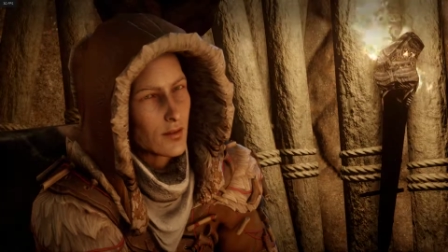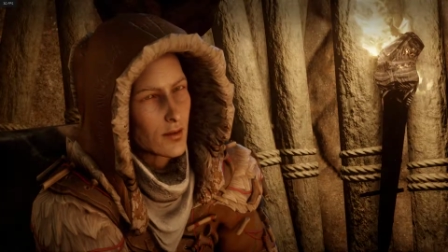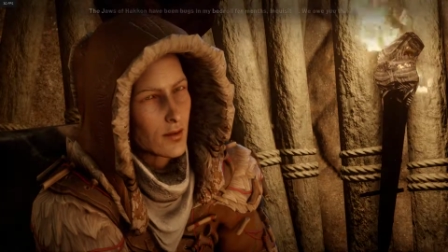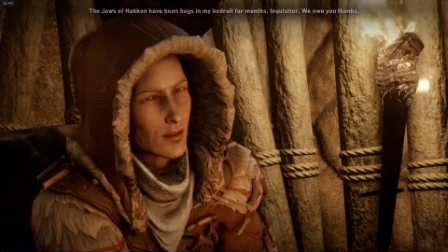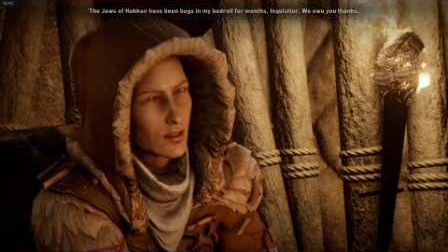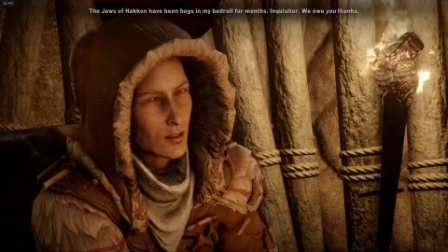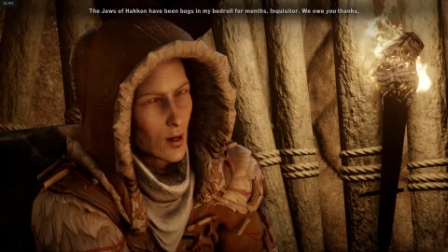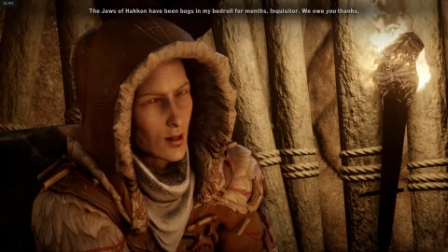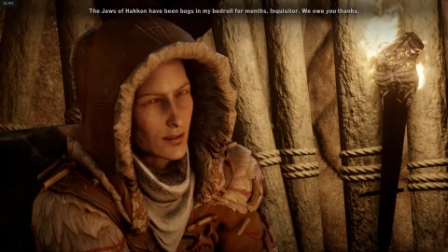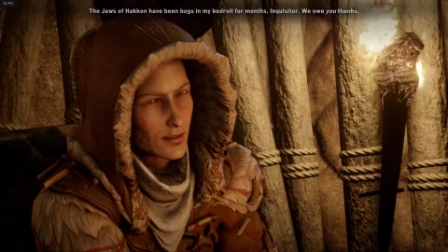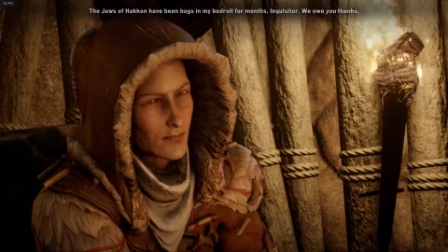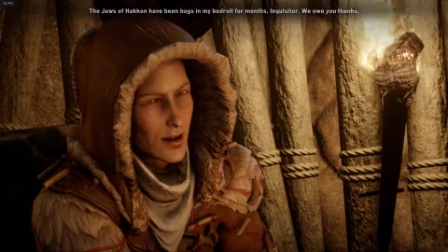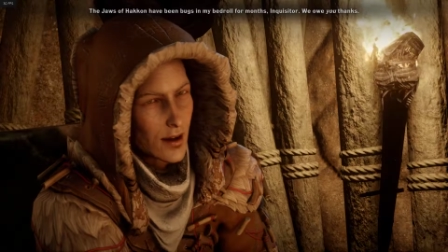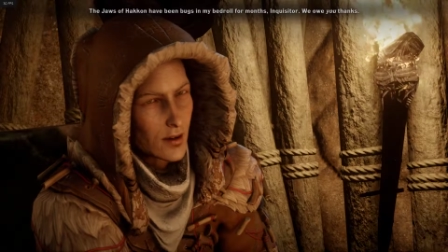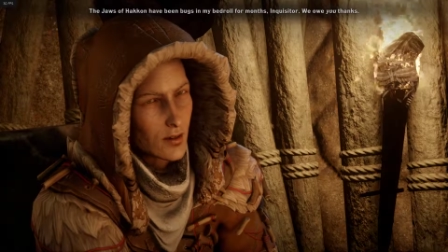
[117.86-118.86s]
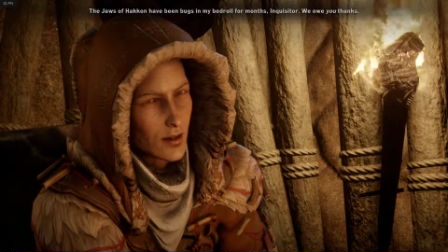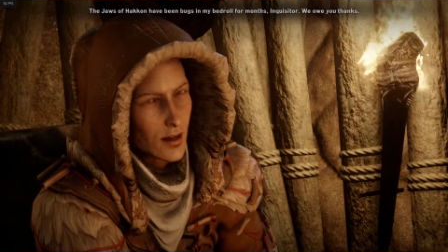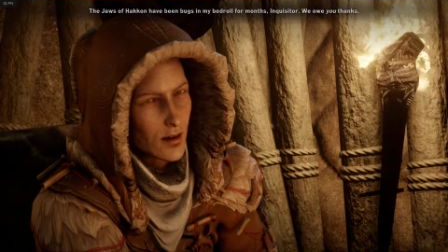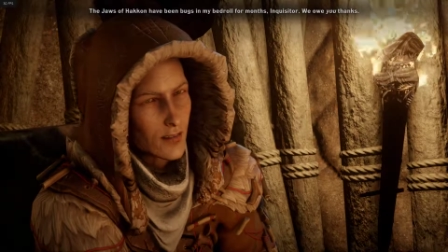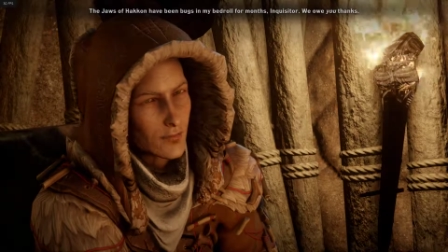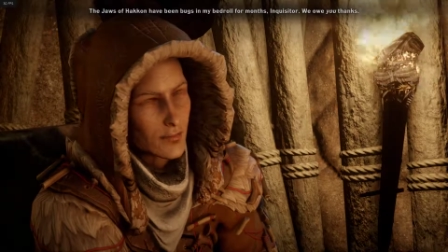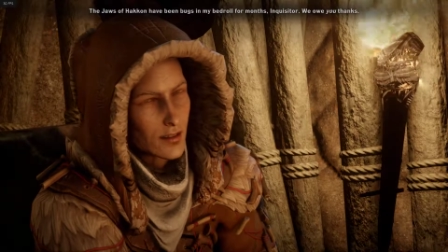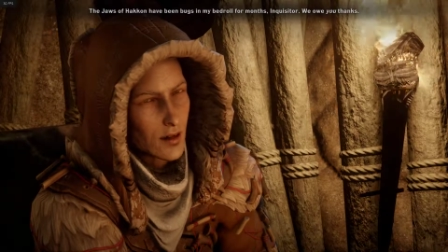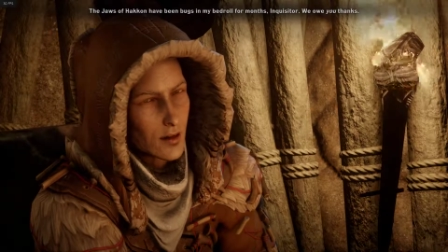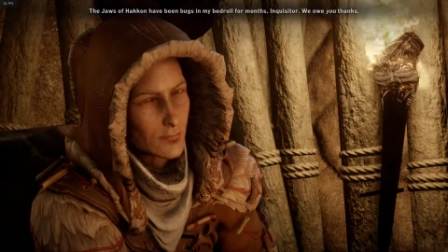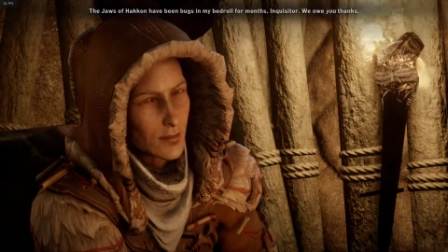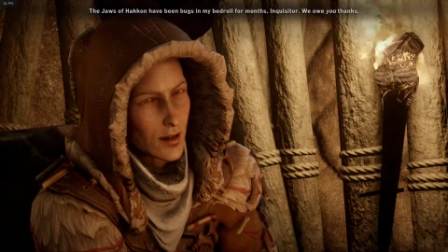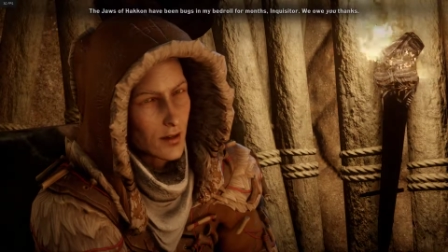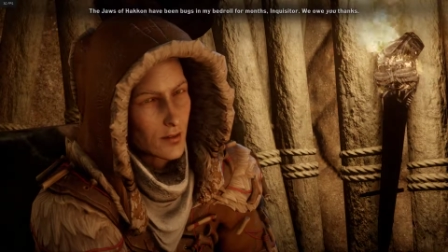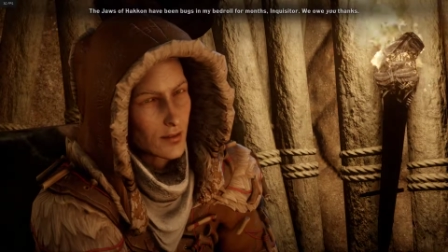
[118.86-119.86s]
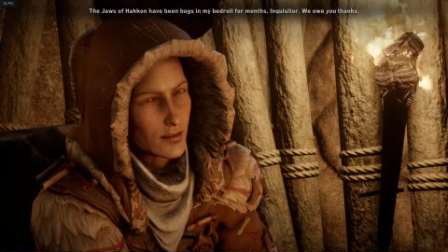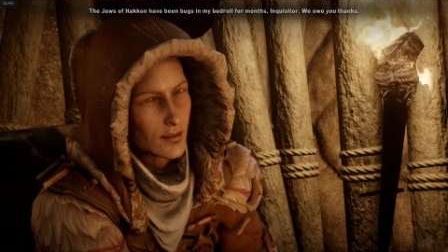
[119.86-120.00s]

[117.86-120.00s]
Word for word: The jaws of Hakkon have been bugs